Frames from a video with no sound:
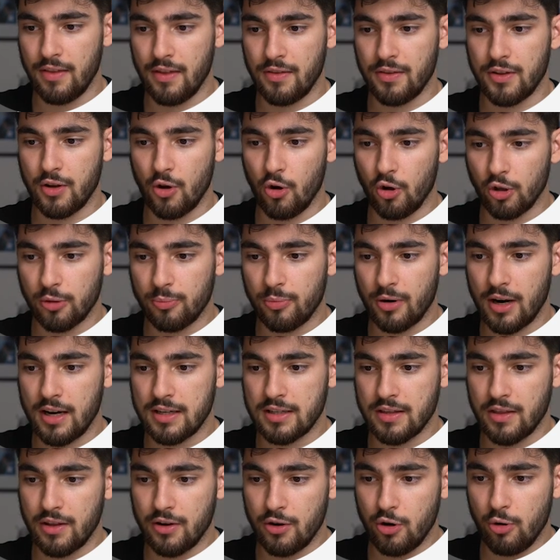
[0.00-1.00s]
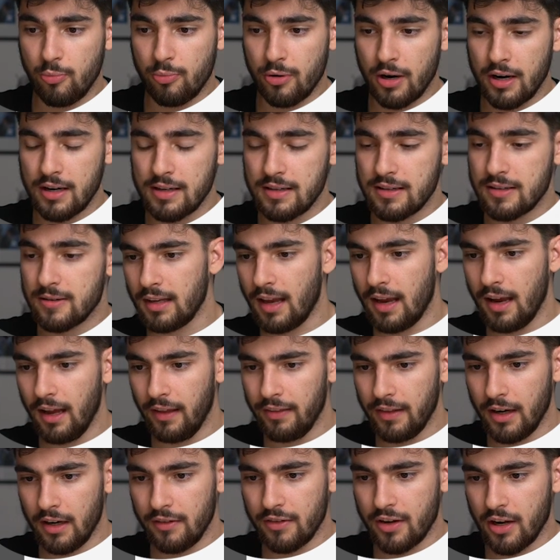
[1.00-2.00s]
then the old price and the new price. And
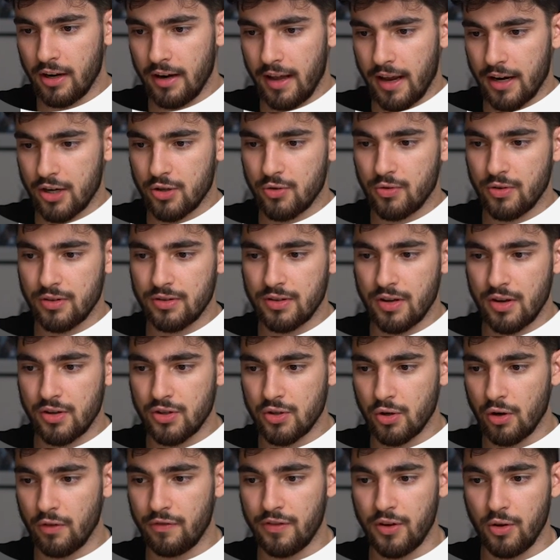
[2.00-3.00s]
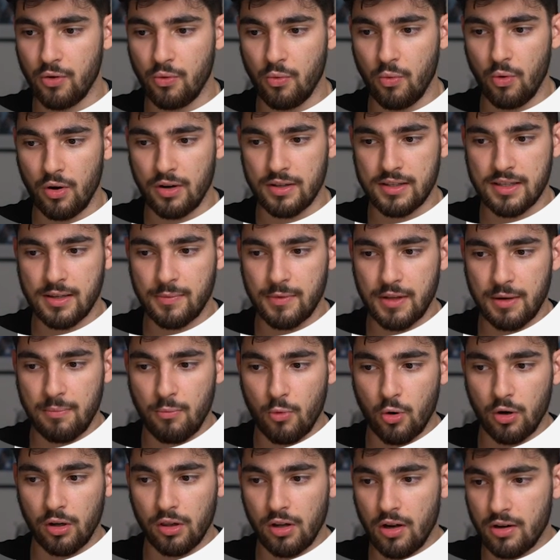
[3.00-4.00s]
then I've got extras, so if you want something
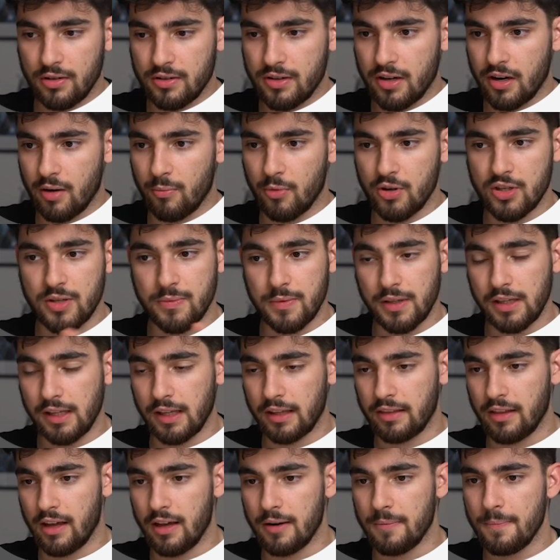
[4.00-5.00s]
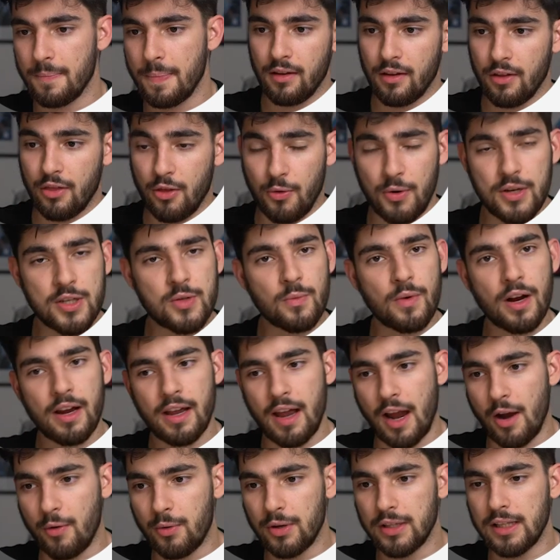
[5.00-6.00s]
more long-term or something like that. The reason why
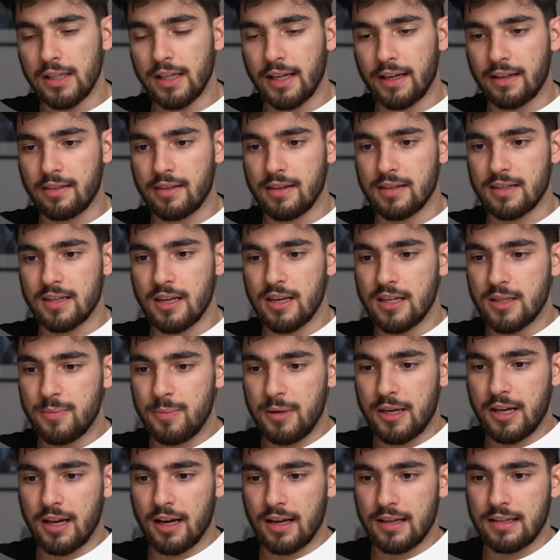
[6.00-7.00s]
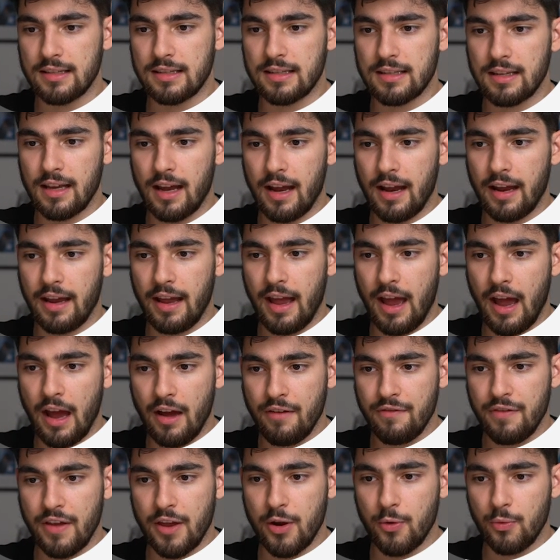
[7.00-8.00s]
I really like this is because I
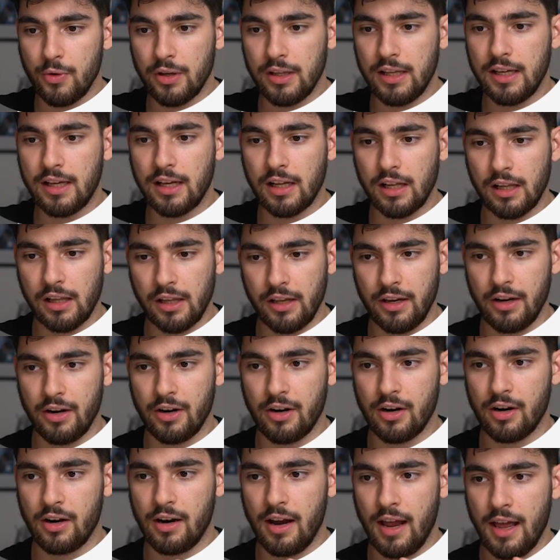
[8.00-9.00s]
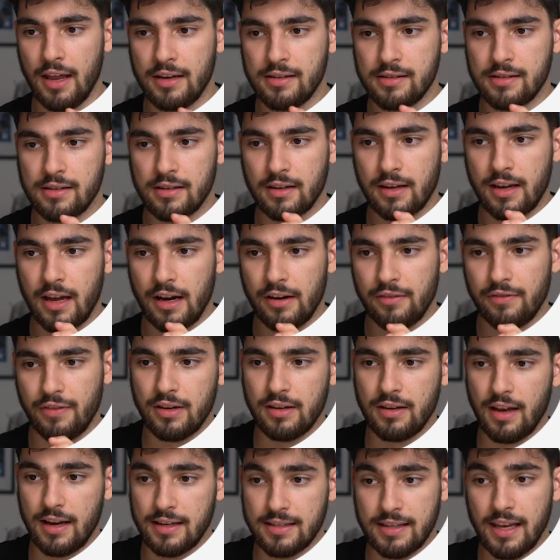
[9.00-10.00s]
have a really clear and kind of,
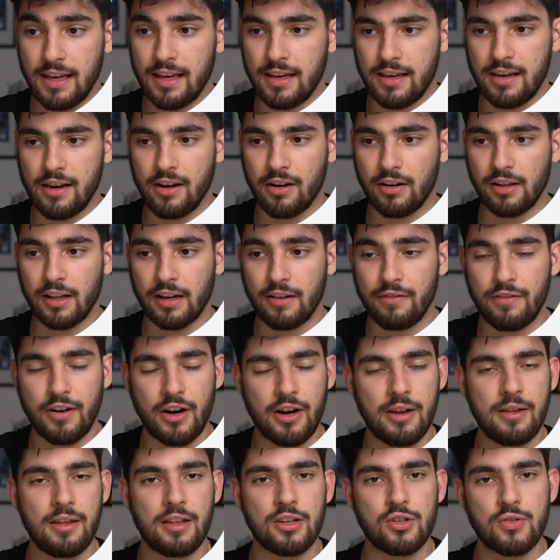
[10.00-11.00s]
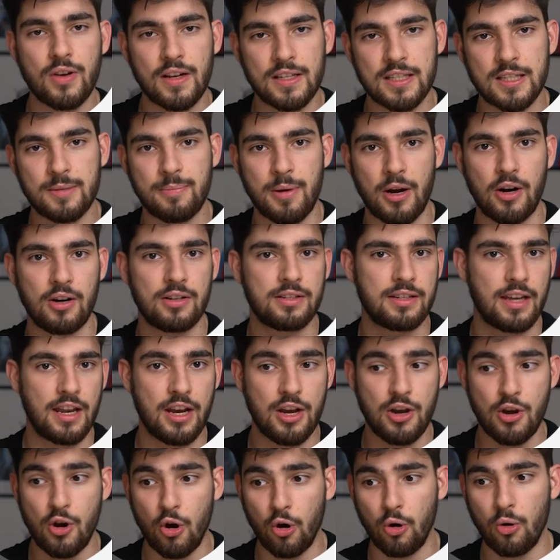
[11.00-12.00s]
I say it here, like a very transparent
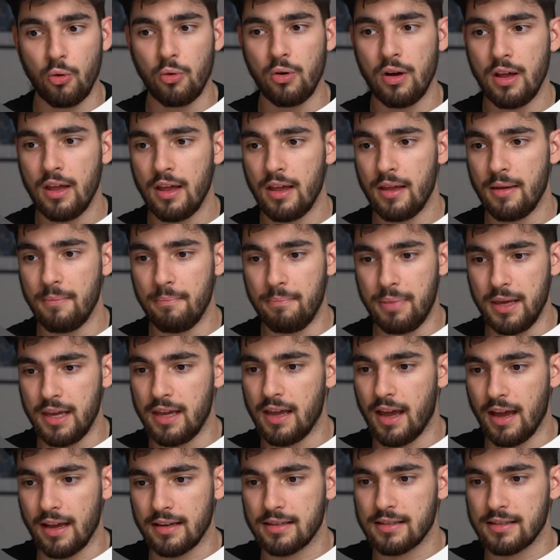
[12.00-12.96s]
and no BS